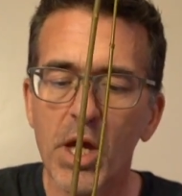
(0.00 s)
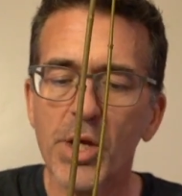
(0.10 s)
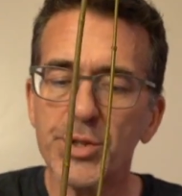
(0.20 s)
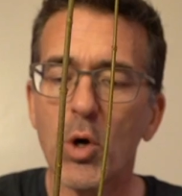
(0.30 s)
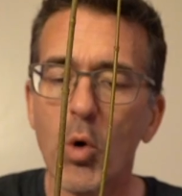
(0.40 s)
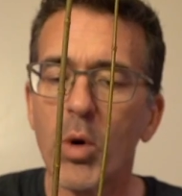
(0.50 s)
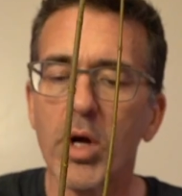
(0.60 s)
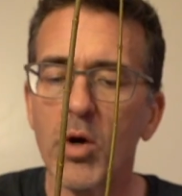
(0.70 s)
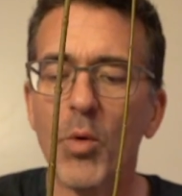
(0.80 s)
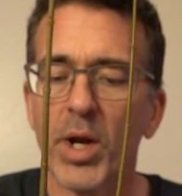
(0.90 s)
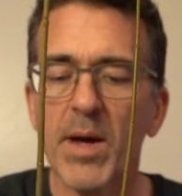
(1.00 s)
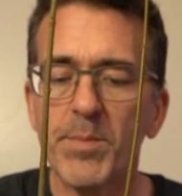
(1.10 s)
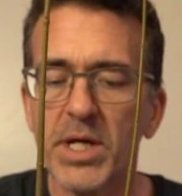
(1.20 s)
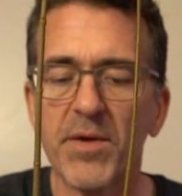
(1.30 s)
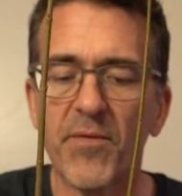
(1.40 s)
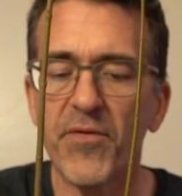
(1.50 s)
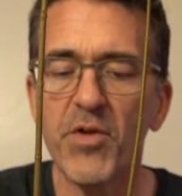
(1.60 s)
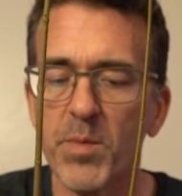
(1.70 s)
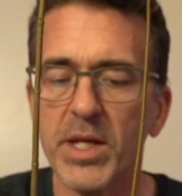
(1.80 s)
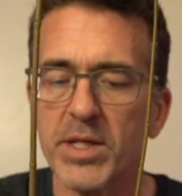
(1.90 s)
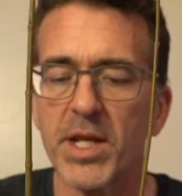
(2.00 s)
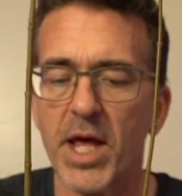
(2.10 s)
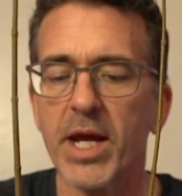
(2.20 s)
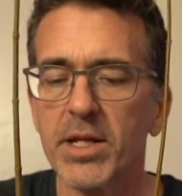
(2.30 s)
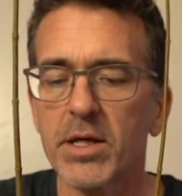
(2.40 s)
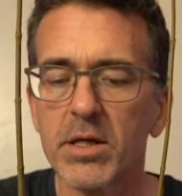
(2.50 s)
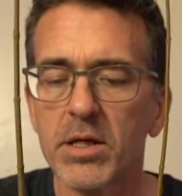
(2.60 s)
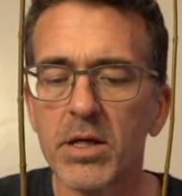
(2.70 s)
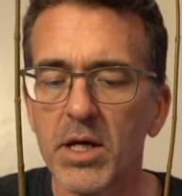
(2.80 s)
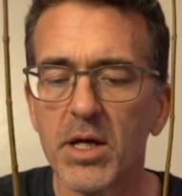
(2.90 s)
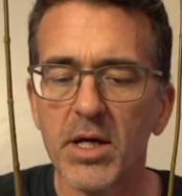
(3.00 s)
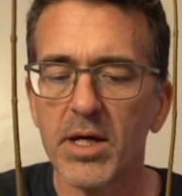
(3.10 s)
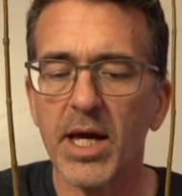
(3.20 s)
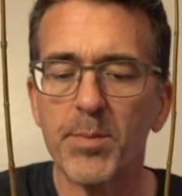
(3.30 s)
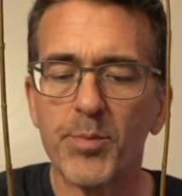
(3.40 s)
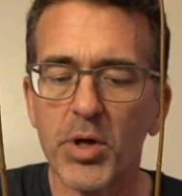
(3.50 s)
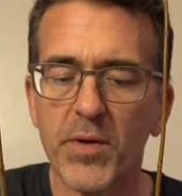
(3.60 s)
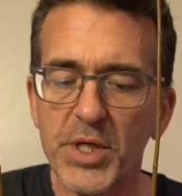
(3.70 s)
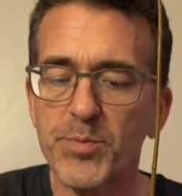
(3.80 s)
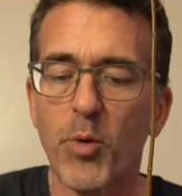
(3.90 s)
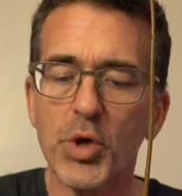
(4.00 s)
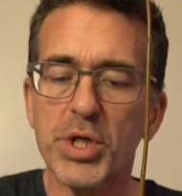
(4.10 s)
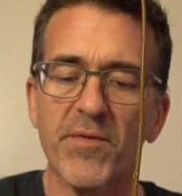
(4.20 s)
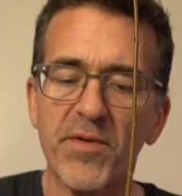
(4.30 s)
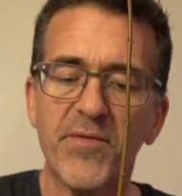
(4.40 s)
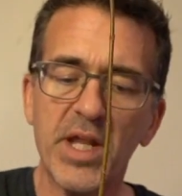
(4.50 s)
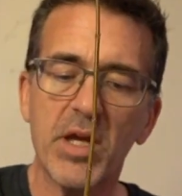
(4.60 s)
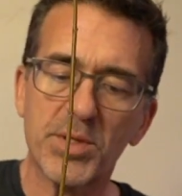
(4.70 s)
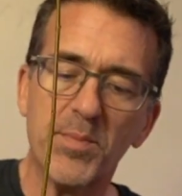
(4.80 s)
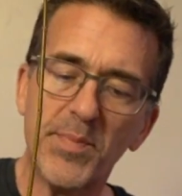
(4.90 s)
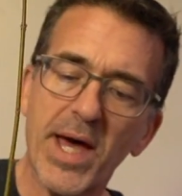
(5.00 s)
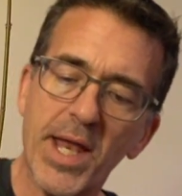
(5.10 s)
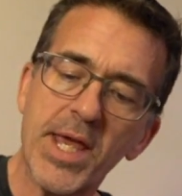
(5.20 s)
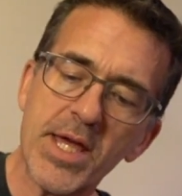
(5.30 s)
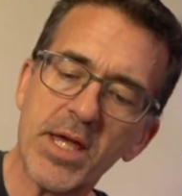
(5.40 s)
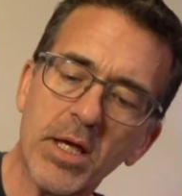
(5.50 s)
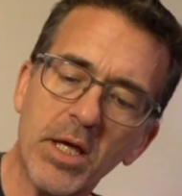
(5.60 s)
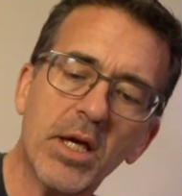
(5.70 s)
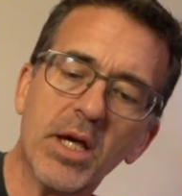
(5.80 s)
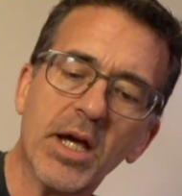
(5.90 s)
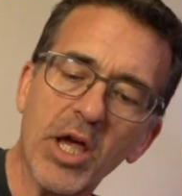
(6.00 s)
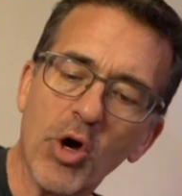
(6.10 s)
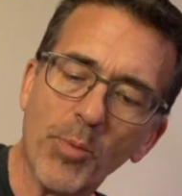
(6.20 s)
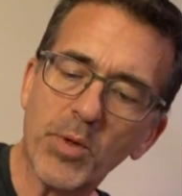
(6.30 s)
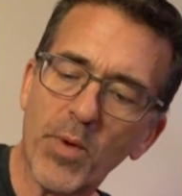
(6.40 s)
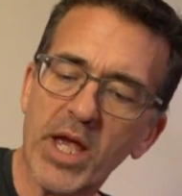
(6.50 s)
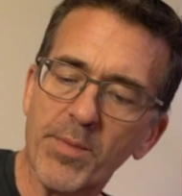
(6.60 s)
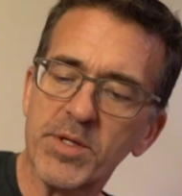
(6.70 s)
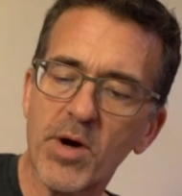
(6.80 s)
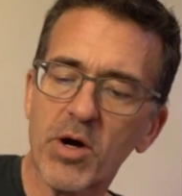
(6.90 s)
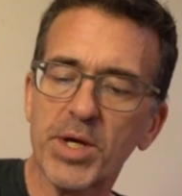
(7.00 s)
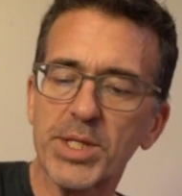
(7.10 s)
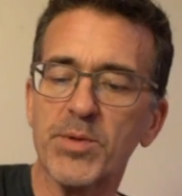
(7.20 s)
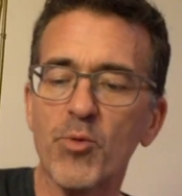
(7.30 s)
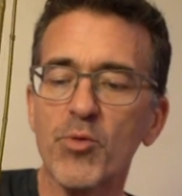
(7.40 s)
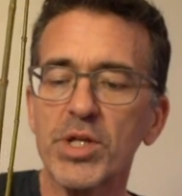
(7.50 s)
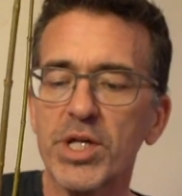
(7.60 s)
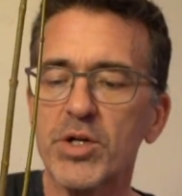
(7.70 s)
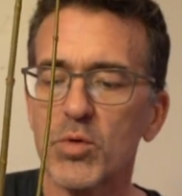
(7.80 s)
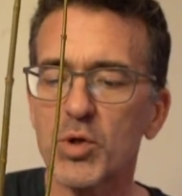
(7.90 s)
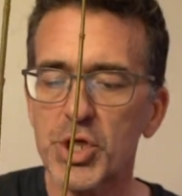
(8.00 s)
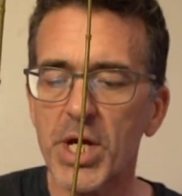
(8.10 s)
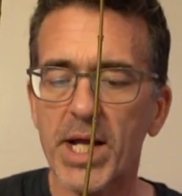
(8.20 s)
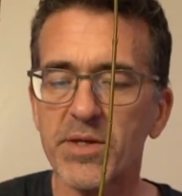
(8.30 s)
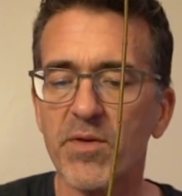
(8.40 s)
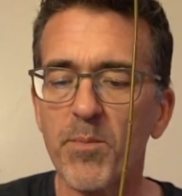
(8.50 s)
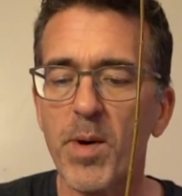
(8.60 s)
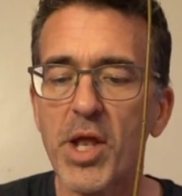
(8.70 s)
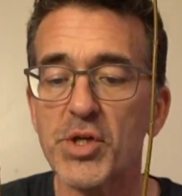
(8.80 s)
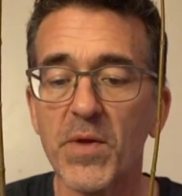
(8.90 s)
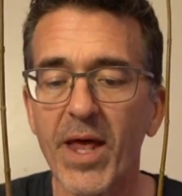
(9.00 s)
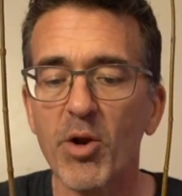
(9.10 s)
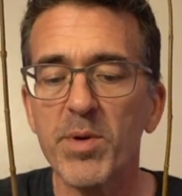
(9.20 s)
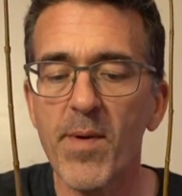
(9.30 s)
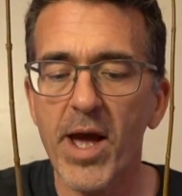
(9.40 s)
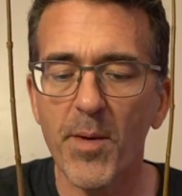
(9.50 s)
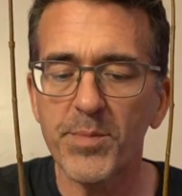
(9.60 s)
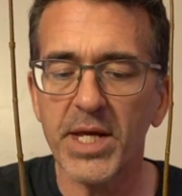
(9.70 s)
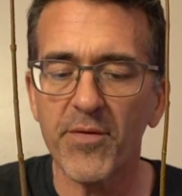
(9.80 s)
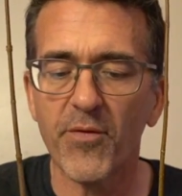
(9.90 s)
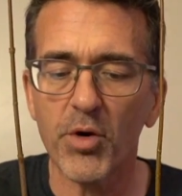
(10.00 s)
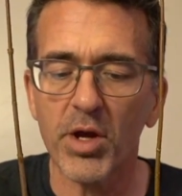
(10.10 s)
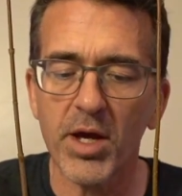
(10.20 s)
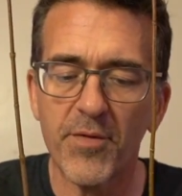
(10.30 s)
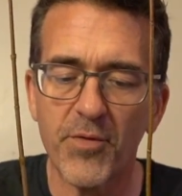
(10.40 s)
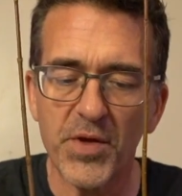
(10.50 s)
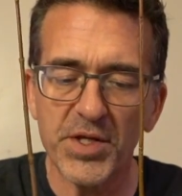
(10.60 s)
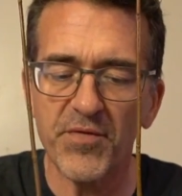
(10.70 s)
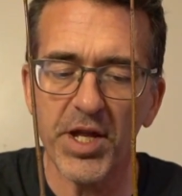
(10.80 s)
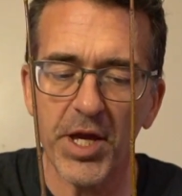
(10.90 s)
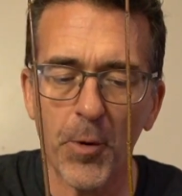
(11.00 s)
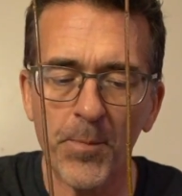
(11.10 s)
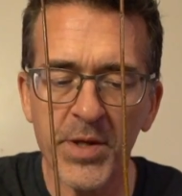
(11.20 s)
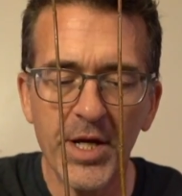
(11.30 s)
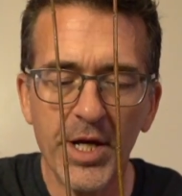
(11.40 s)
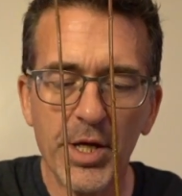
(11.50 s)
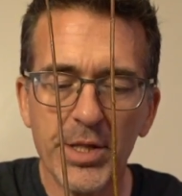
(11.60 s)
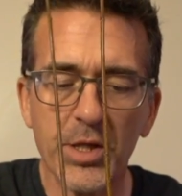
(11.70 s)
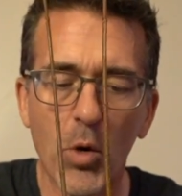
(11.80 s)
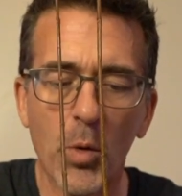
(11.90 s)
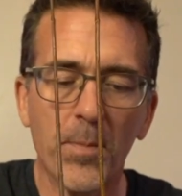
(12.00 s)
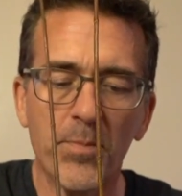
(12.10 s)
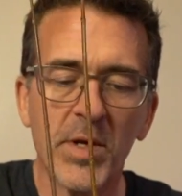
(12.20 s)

So when I'm done filming tonight and put this portion of the video to bed, I hope to wake up tomorrow and get some really cool shots of the bench, and that'll be my update for this video. So